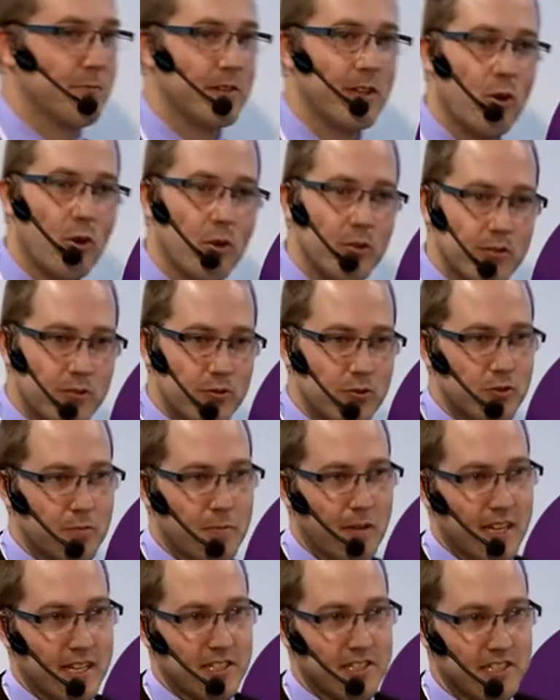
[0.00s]
We all use
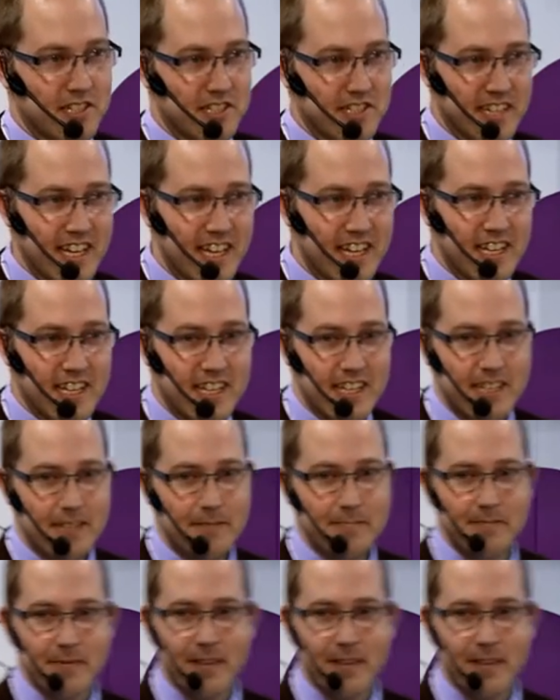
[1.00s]
packaging daily.